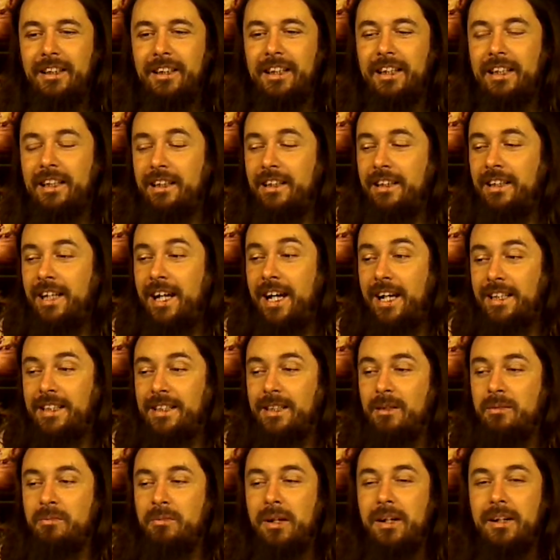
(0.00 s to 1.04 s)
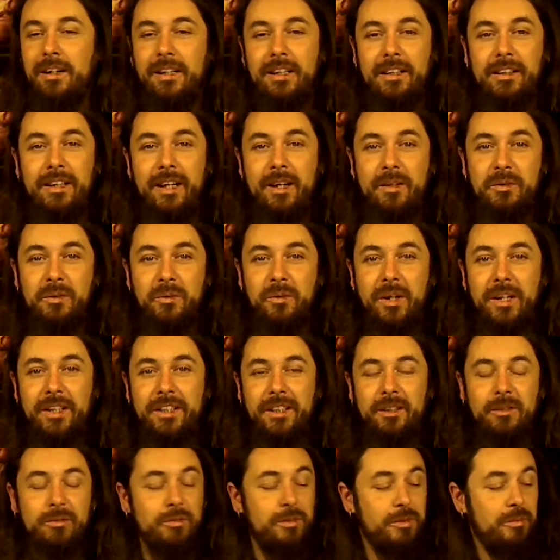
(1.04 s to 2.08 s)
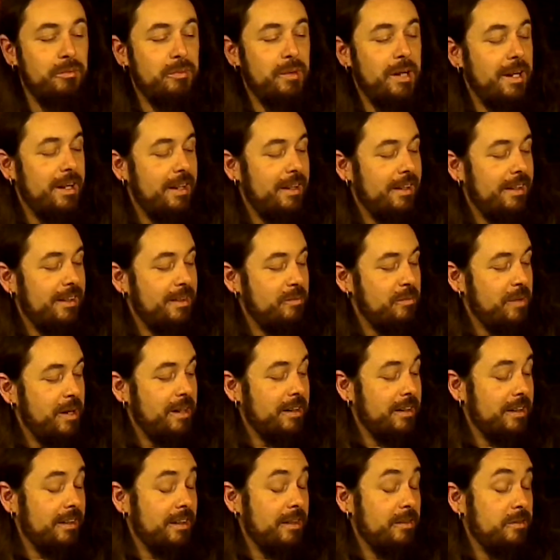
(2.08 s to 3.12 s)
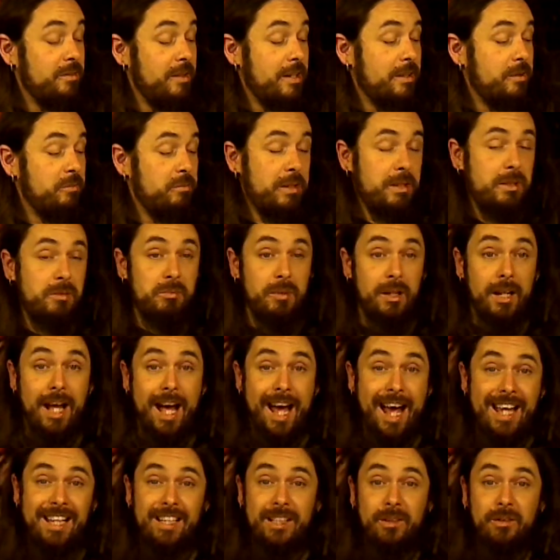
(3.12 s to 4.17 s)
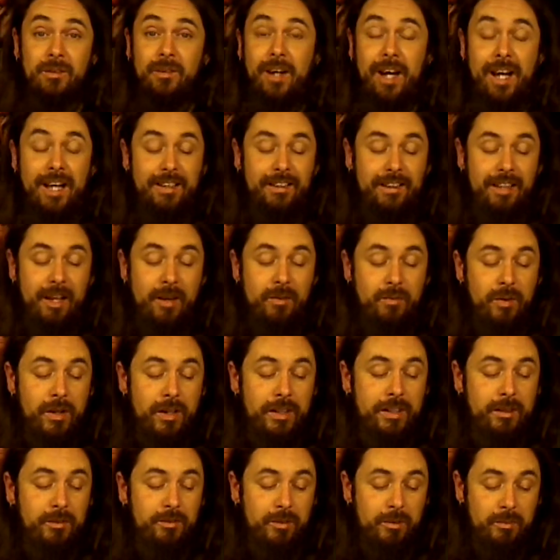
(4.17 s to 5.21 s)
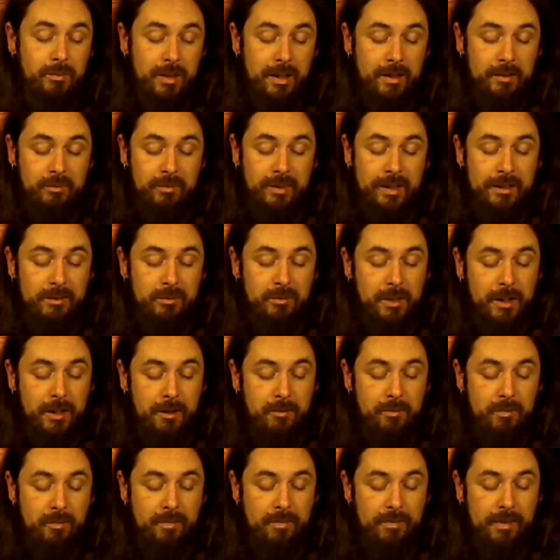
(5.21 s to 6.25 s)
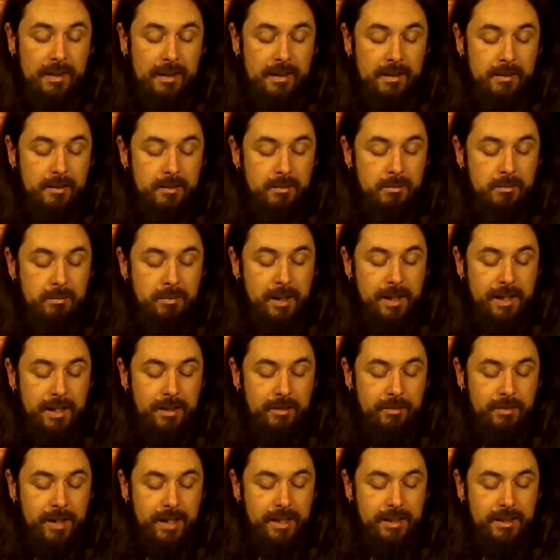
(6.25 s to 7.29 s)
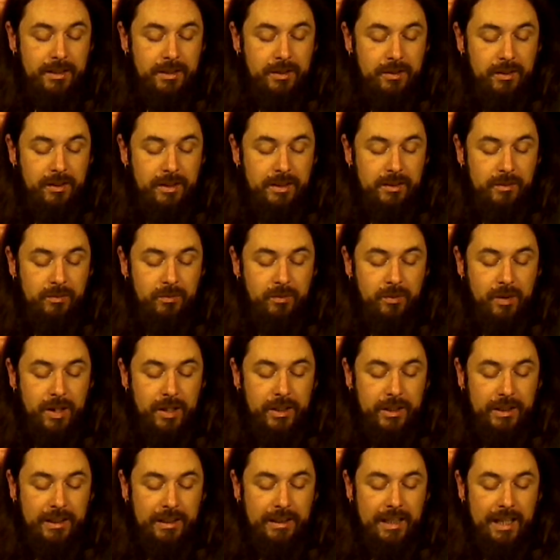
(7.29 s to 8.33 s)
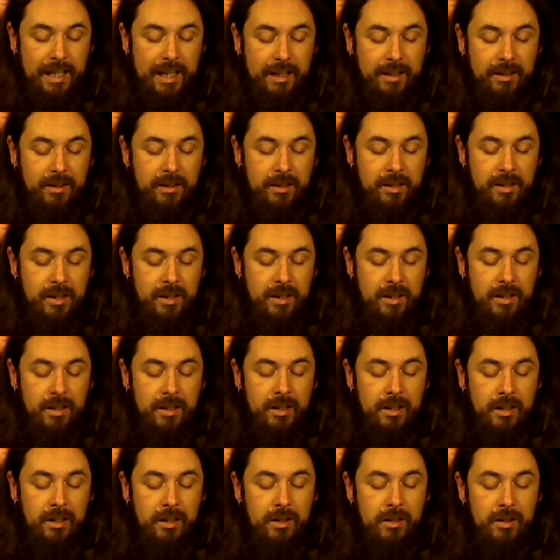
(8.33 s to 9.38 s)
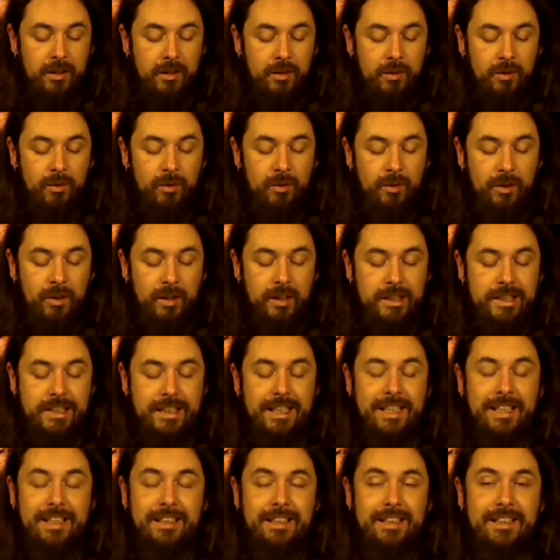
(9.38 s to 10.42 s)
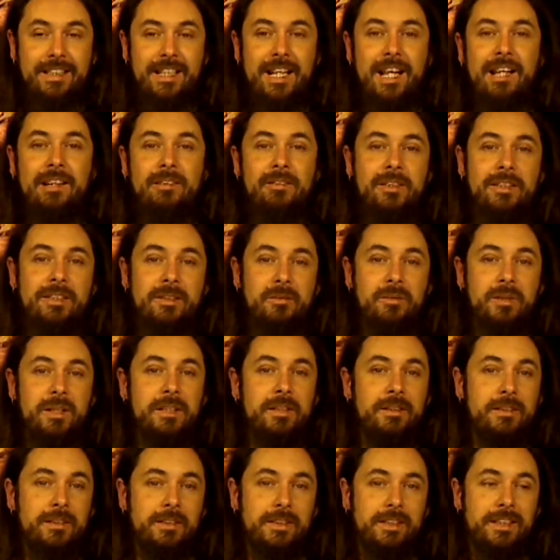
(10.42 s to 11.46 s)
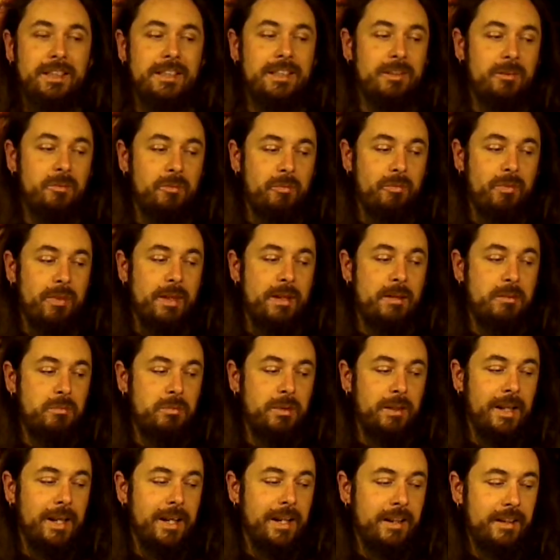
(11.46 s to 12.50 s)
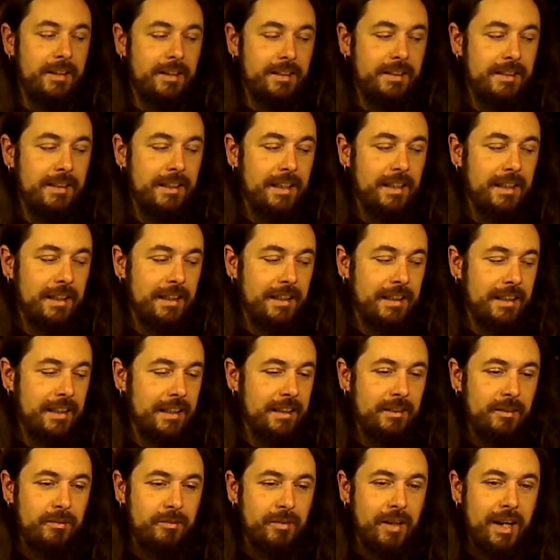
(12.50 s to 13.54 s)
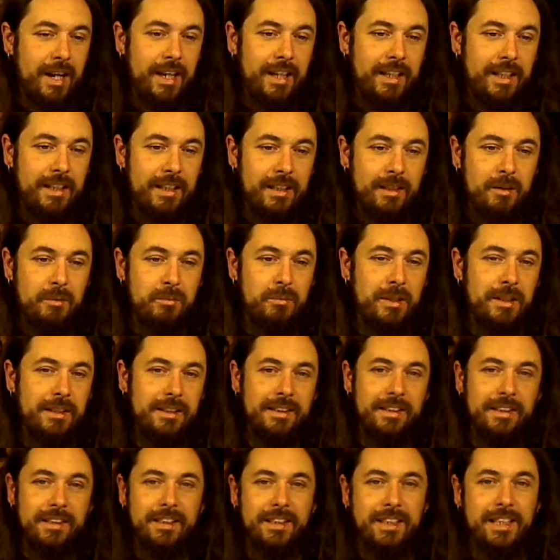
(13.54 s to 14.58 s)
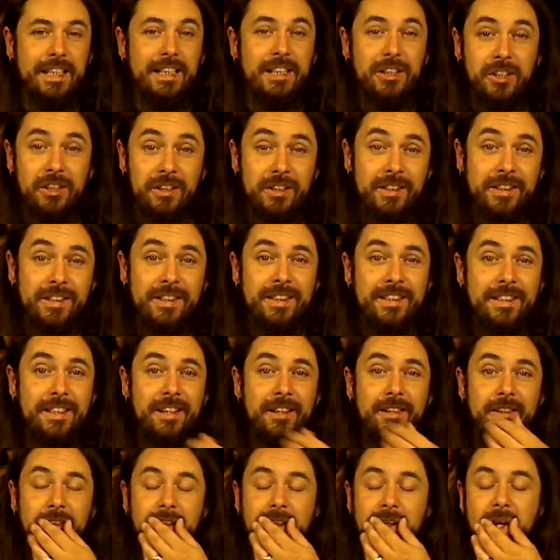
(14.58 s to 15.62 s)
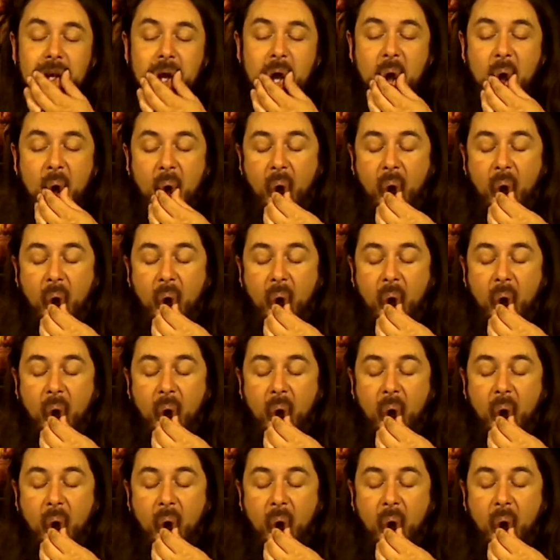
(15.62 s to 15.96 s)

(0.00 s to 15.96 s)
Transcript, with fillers: like yes, America loves watching football. America loves watching baseball. I do. I love watching football and baseball. But if I had the choice of watching that or seeing the salaries of those players get divided amongst the teachers in this country,